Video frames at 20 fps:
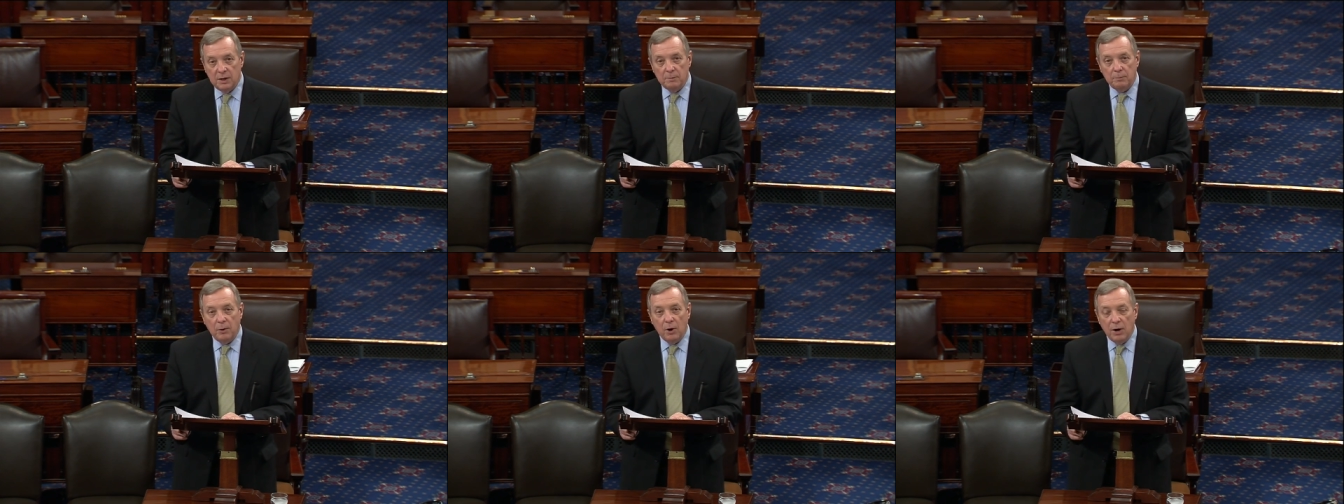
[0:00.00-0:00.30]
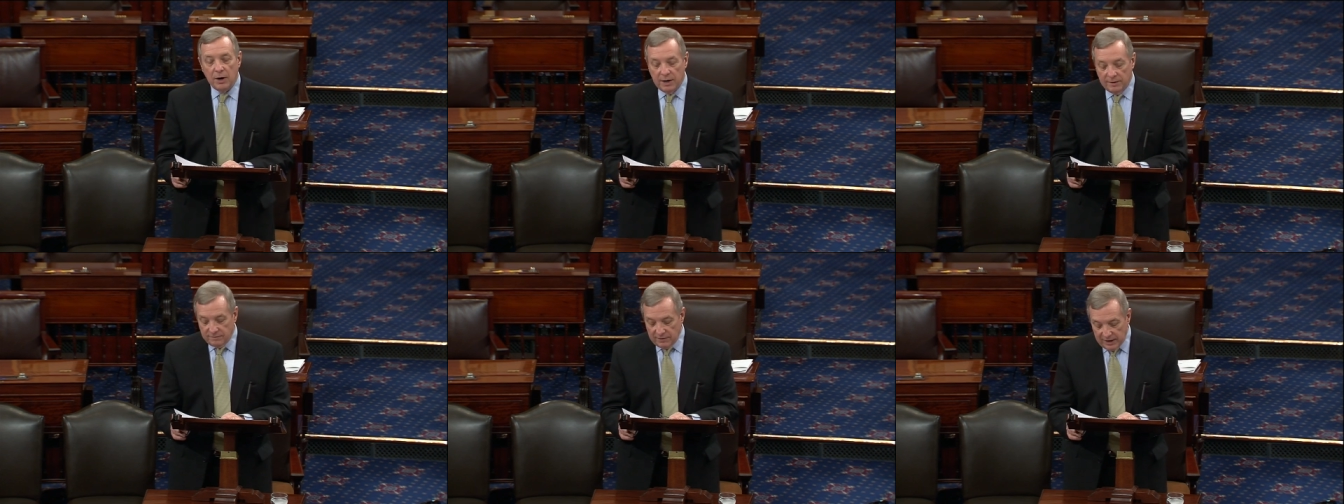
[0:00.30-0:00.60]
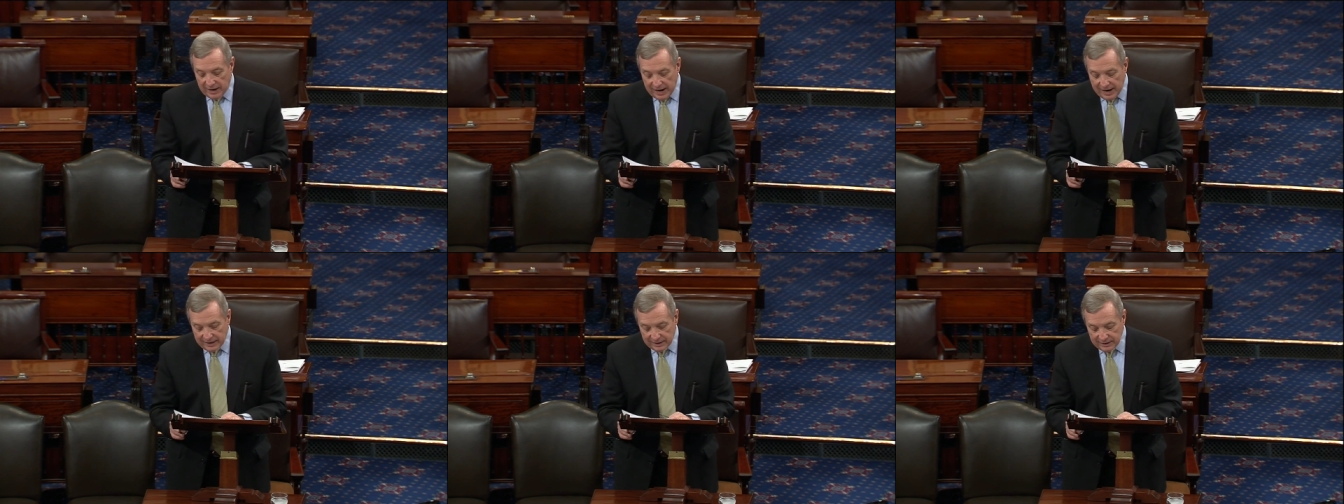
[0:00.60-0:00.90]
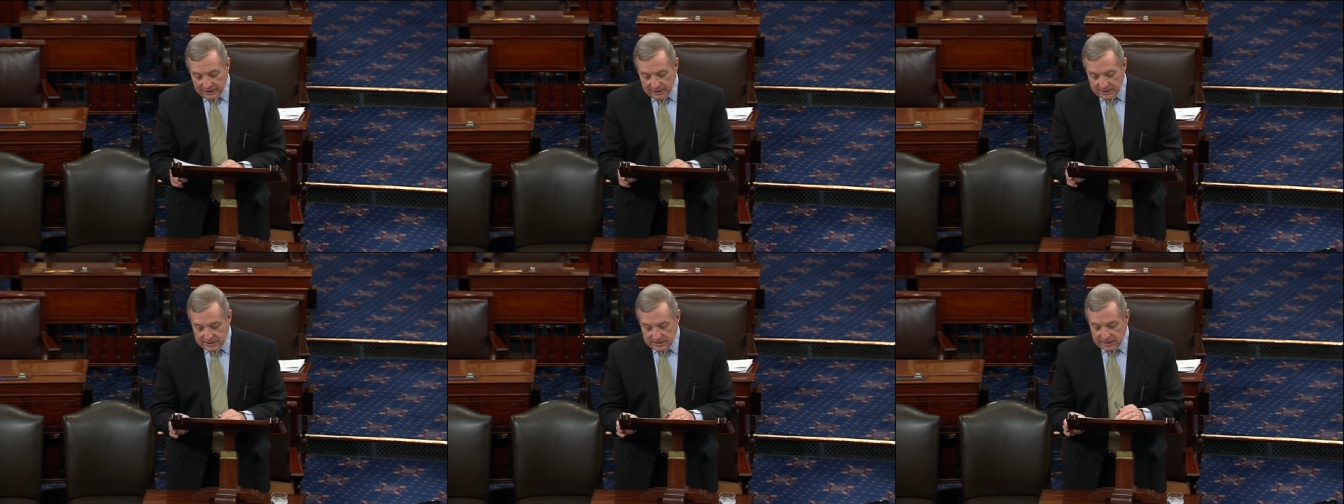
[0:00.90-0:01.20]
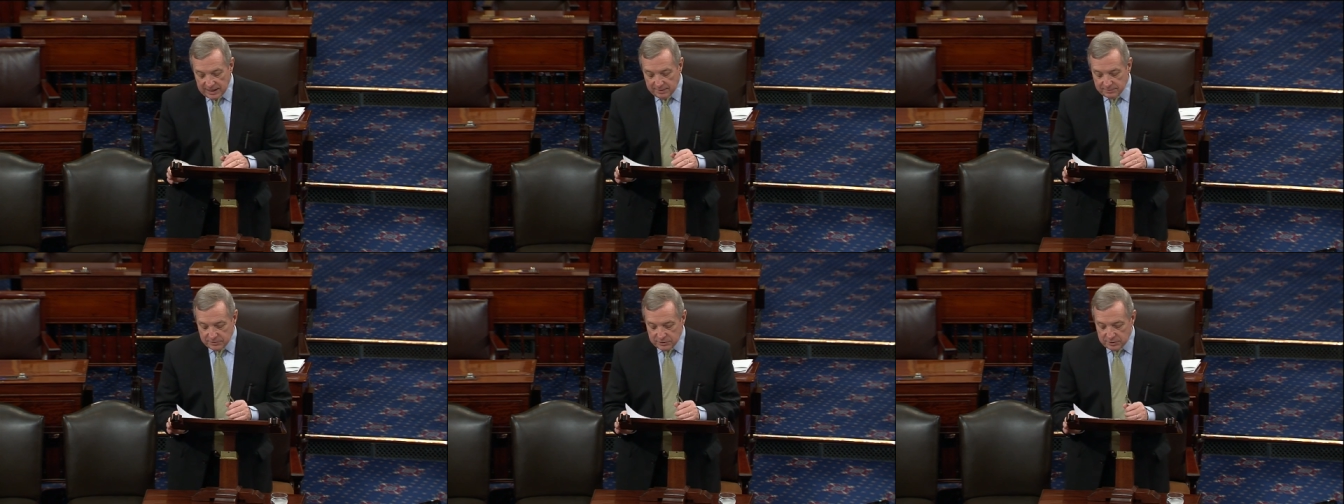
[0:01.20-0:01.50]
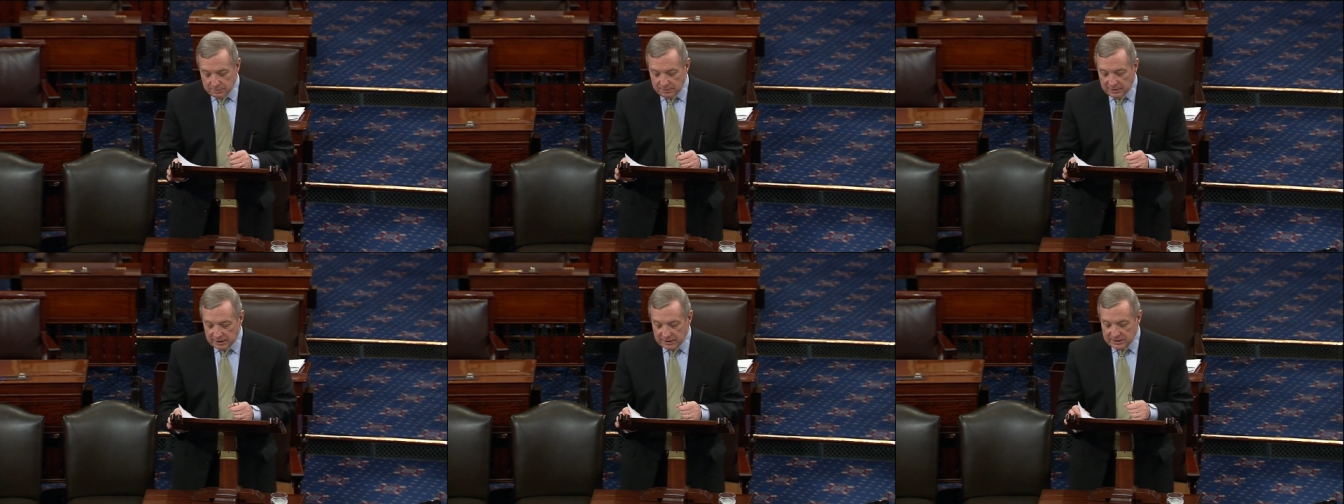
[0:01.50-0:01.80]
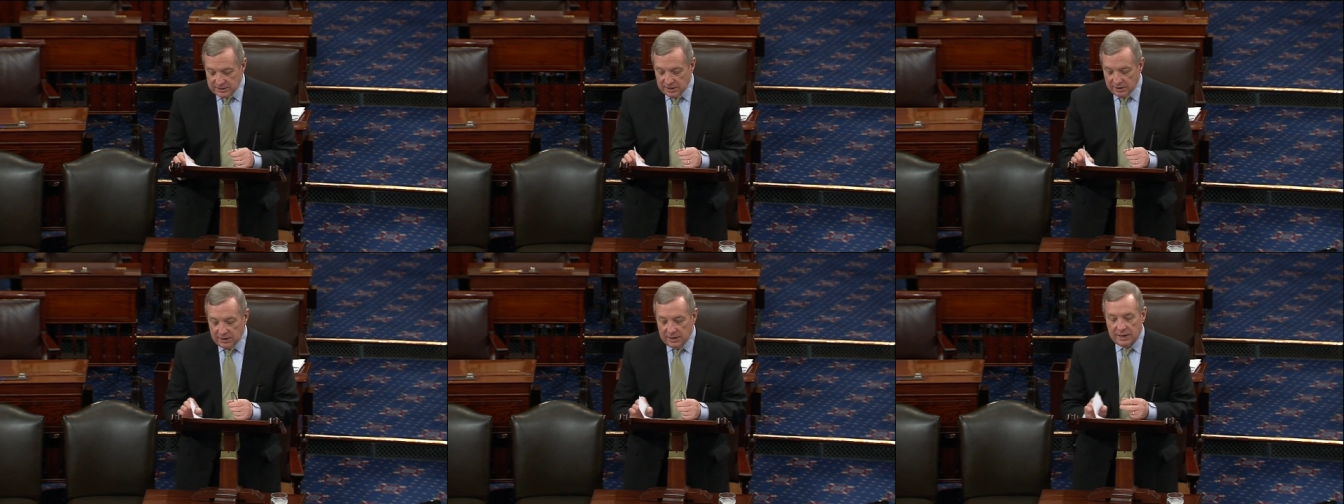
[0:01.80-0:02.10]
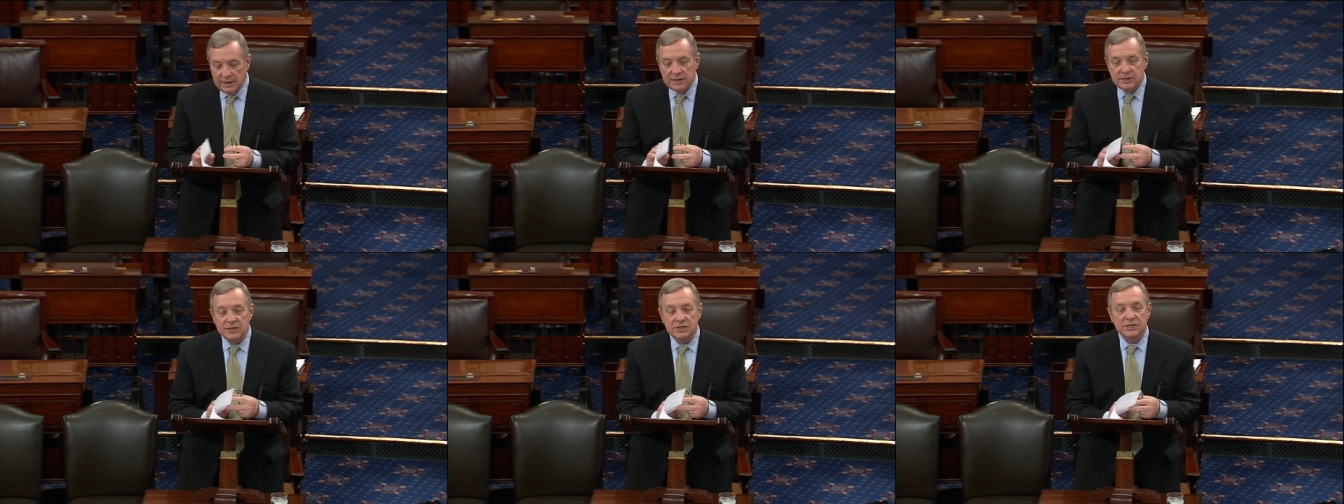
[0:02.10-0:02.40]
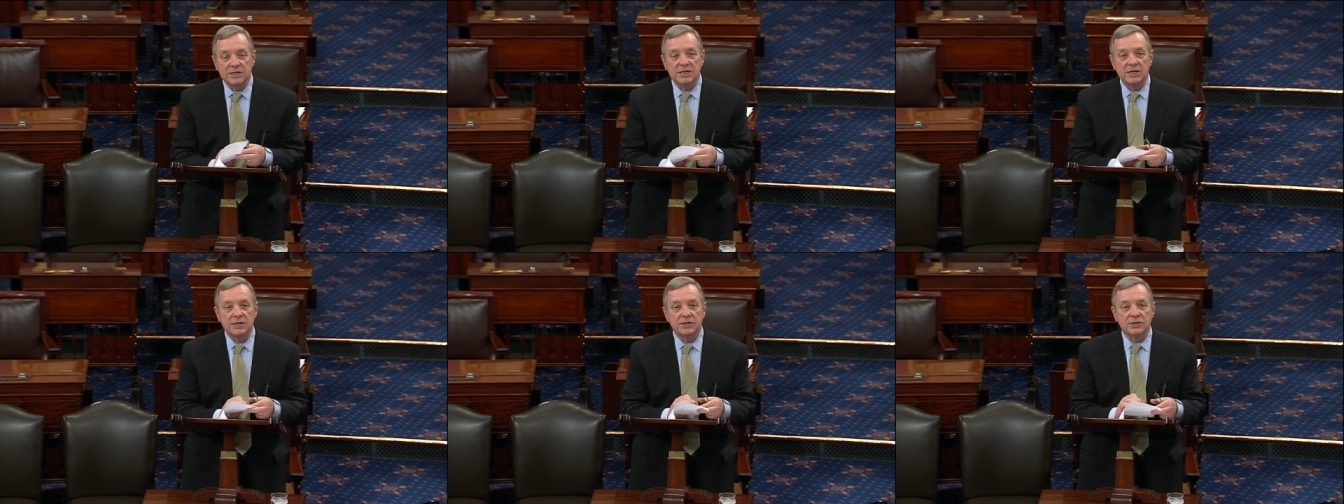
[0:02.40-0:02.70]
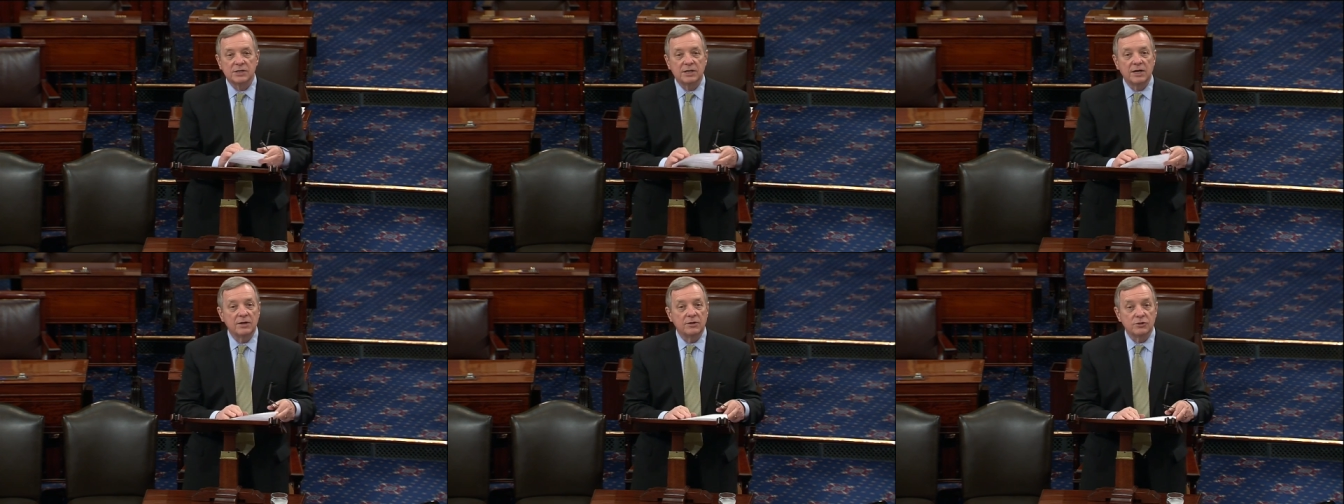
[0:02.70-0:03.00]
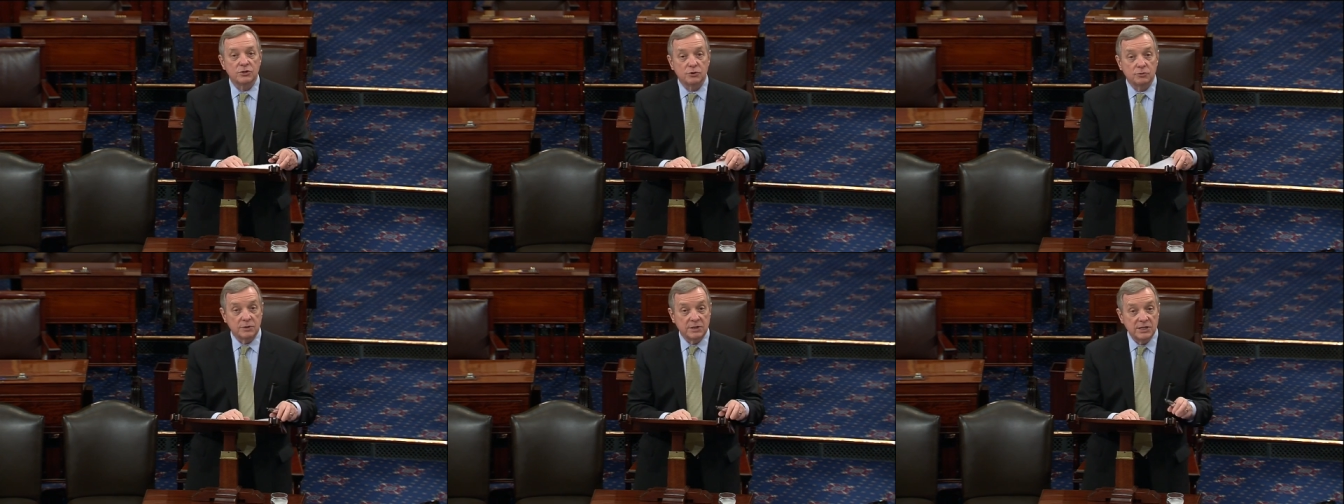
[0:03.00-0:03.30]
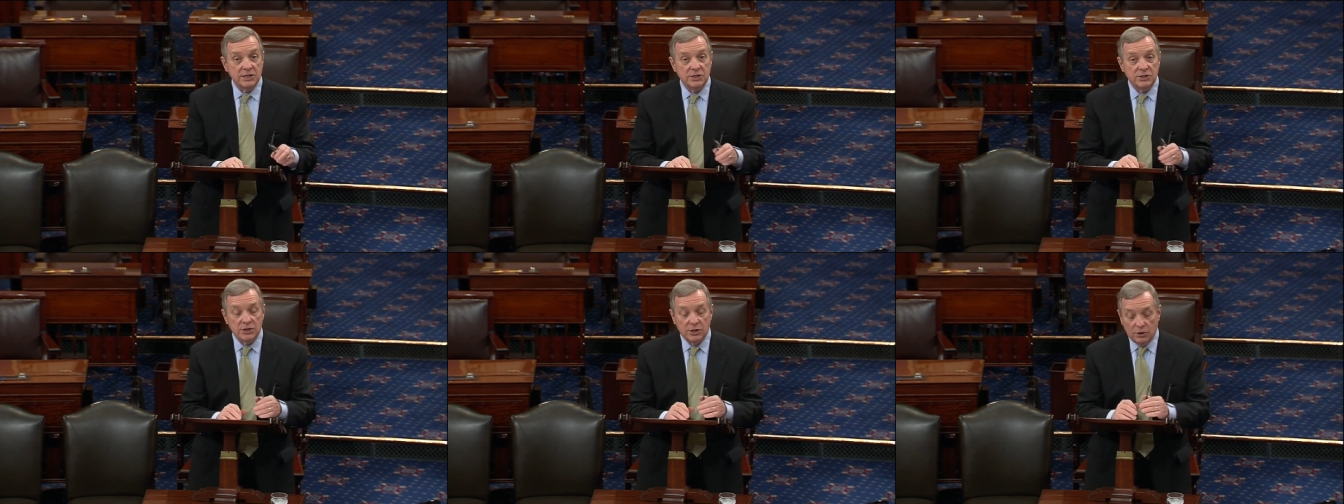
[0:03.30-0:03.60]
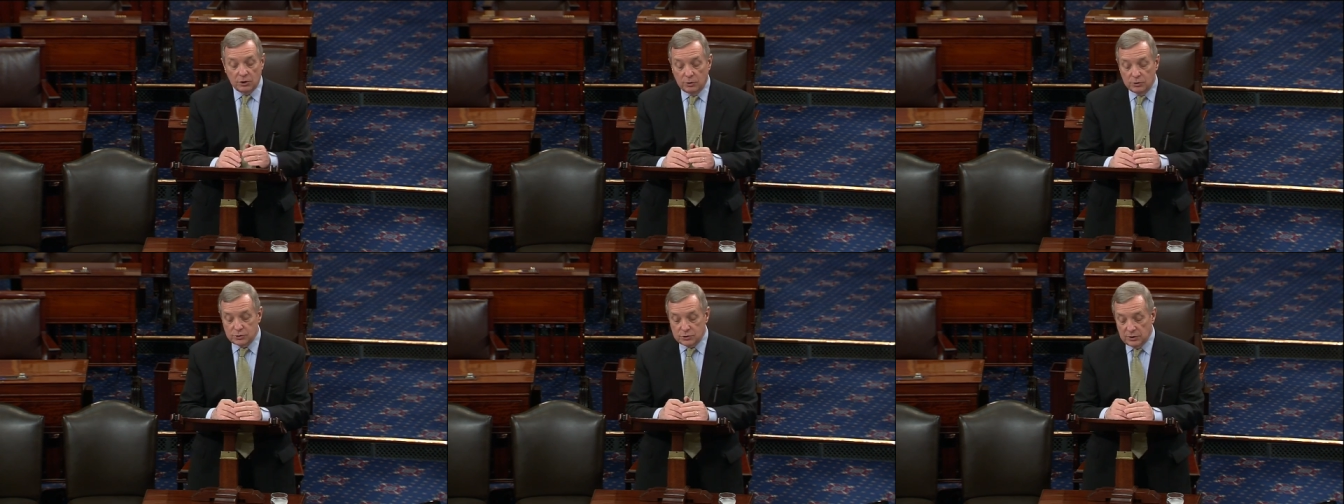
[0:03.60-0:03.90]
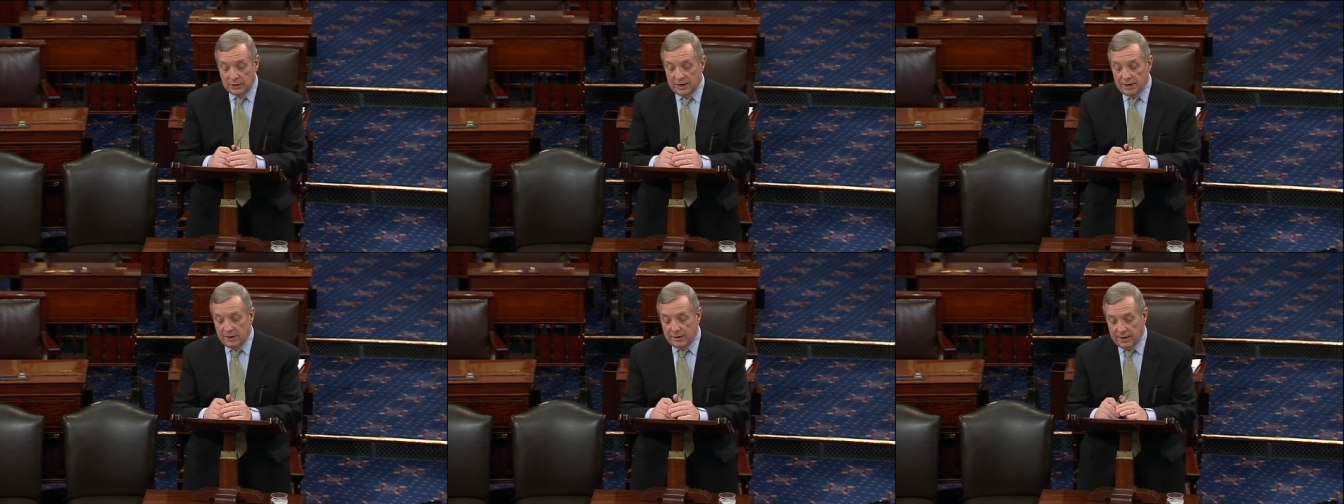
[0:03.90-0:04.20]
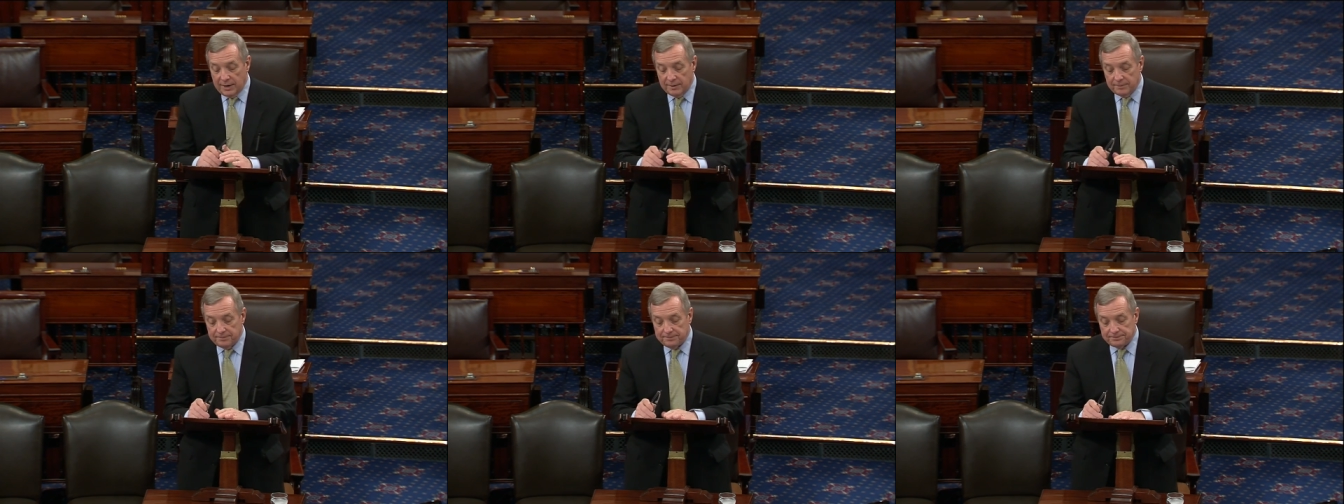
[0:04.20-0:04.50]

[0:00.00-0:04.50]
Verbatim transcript: part of a likely attempt to militarily seize another strategic coastal area.